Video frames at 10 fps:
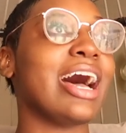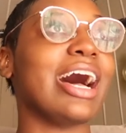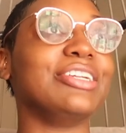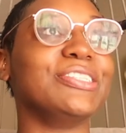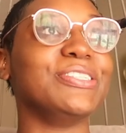
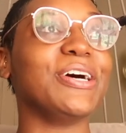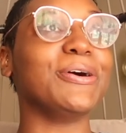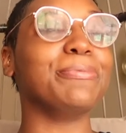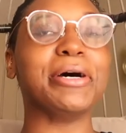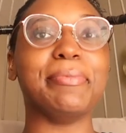I don't
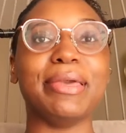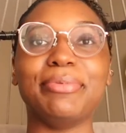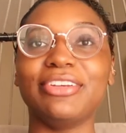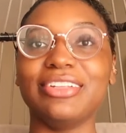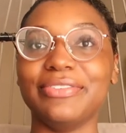know, but
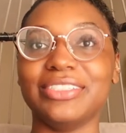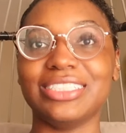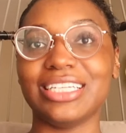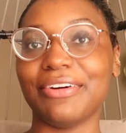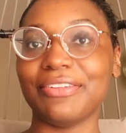maybe you live in the
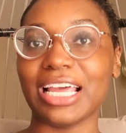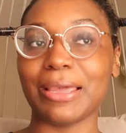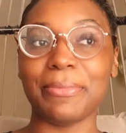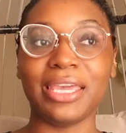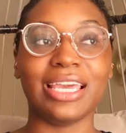South
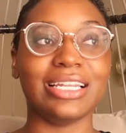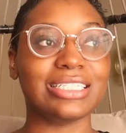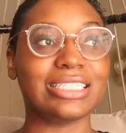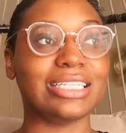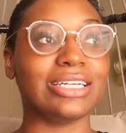like me and
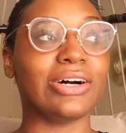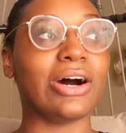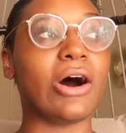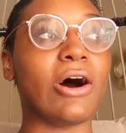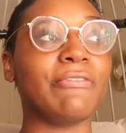it's still
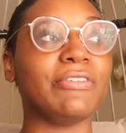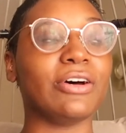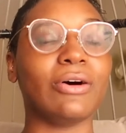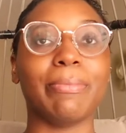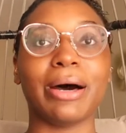off and
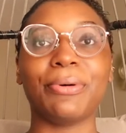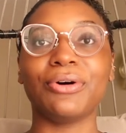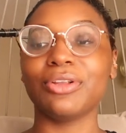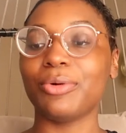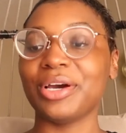on
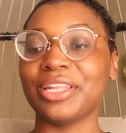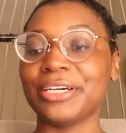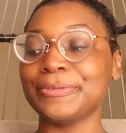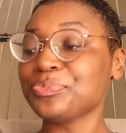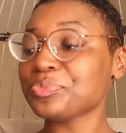bipolar
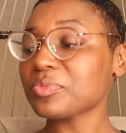weather.